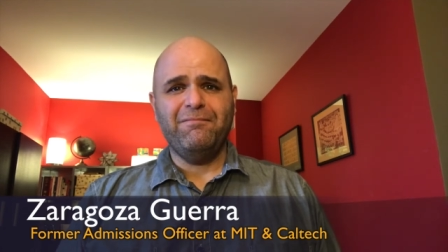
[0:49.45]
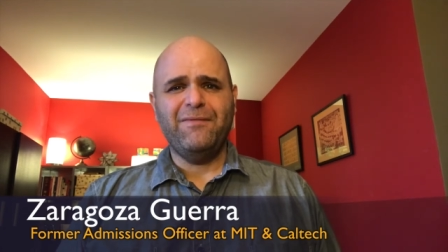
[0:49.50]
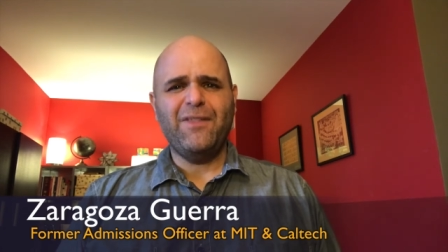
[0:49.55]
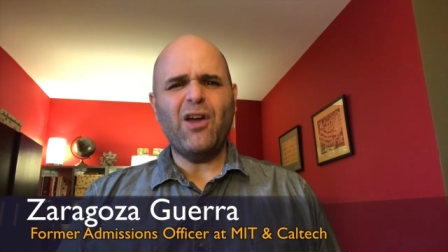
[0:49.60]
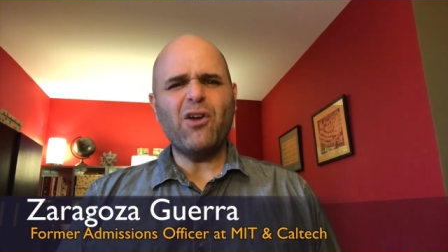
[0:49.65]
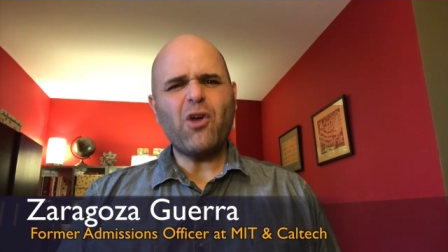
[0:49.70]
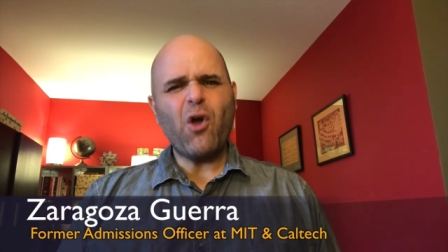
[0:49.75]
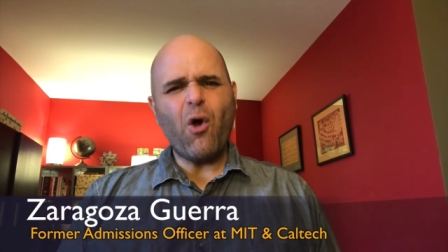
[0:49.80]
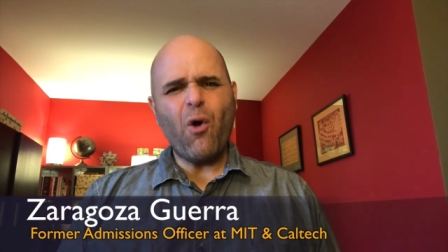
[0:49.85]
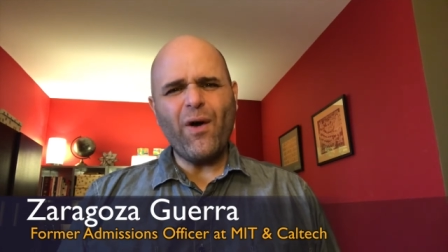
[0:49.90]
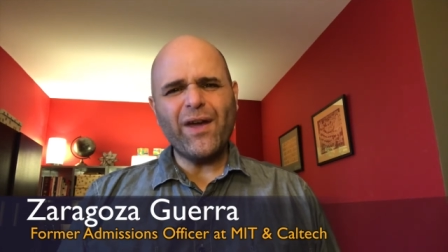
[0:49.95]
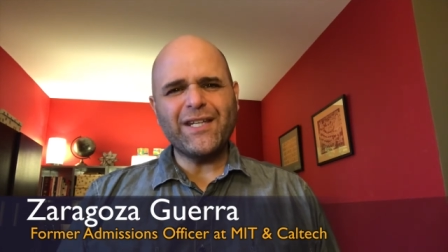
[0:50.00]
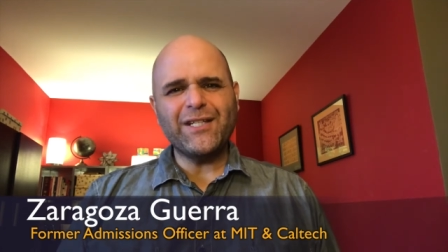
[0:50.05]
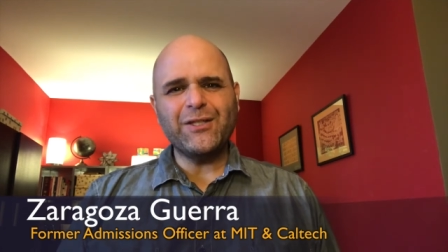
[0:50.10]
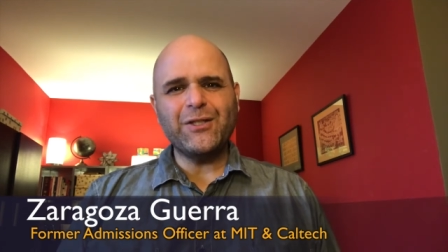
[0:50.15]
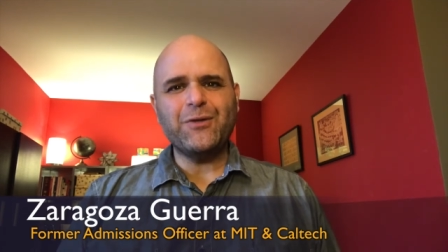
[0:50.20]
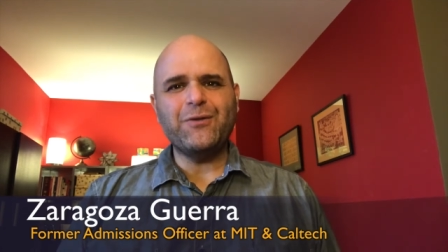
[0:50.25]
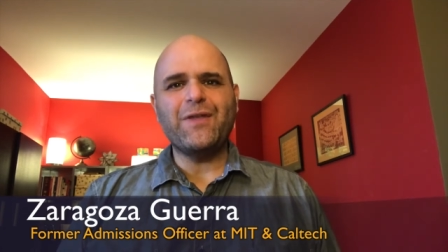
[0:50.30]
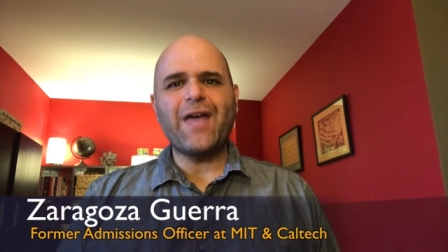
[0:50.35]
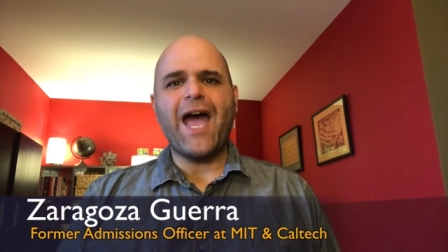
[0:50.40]
They'll go ahead
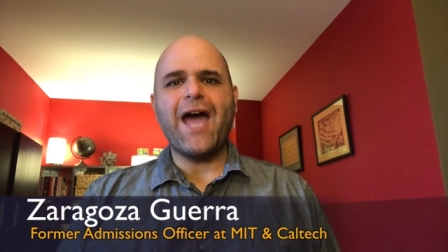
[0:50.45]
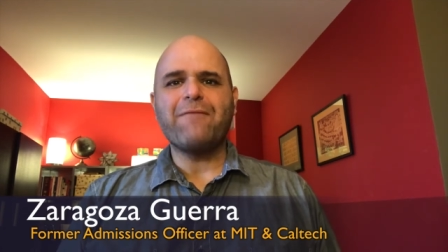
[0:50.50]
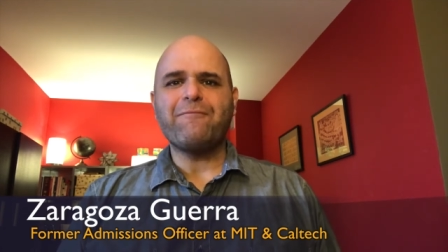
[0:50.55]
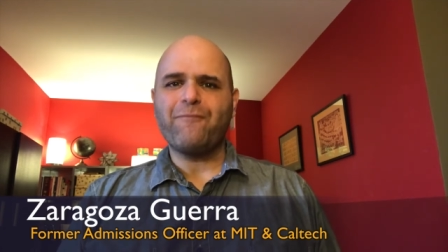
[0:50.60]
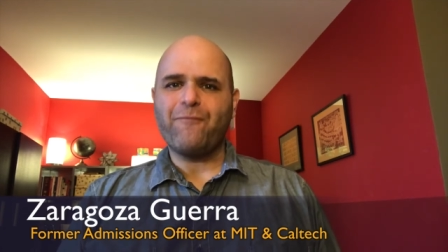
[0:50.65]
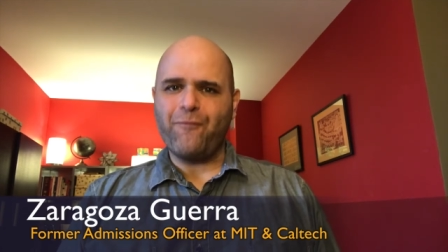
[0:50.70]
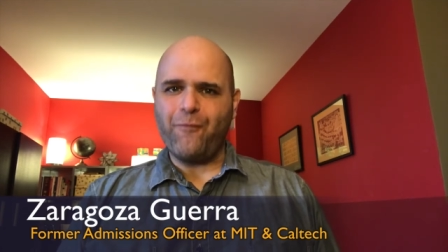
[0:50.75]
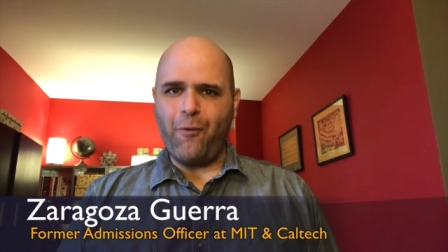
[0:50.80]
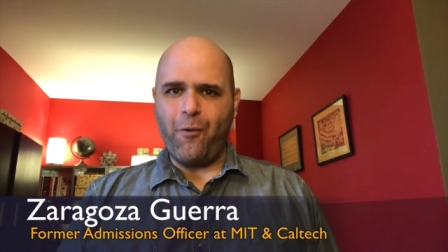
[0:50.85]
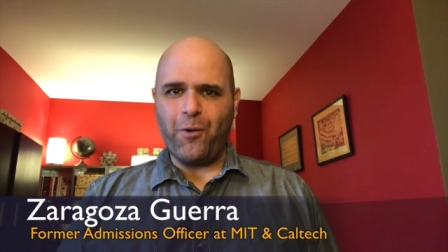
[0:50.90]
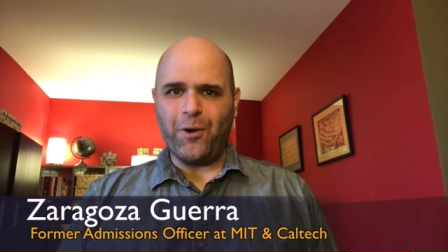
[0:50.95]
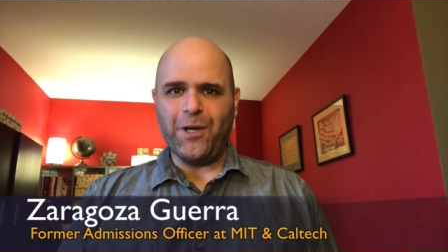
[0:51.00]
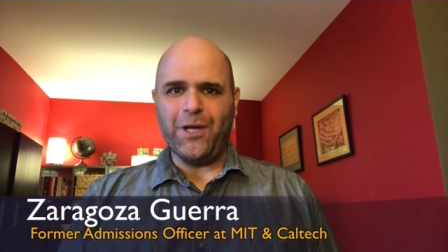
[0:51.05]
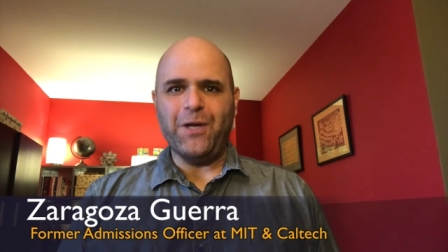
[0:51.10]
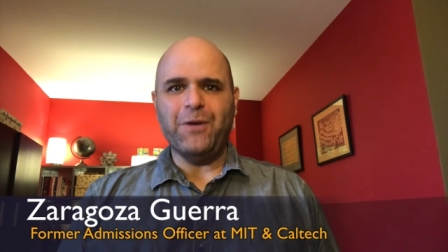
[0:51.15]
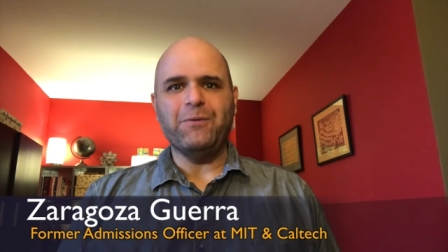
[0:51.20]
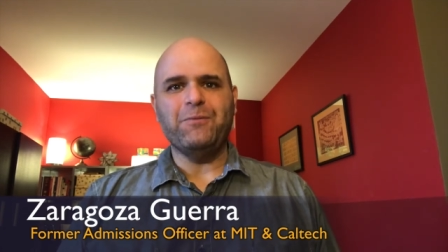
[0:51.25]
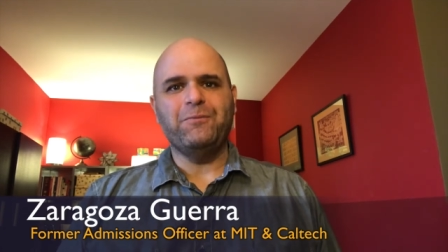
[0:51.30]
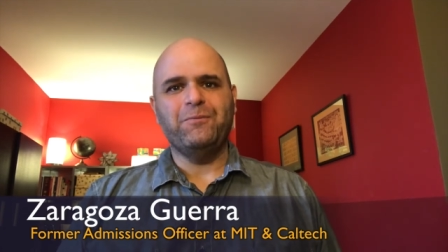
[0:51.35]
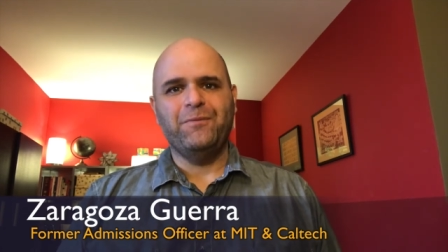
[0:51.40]
and do that for
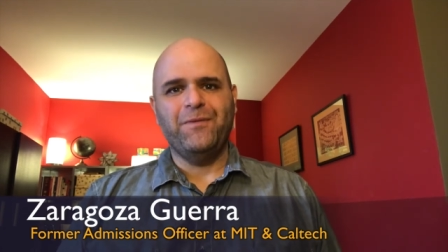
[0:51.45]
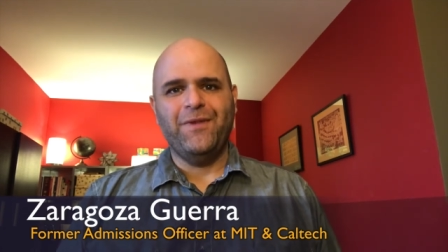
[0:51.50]
you.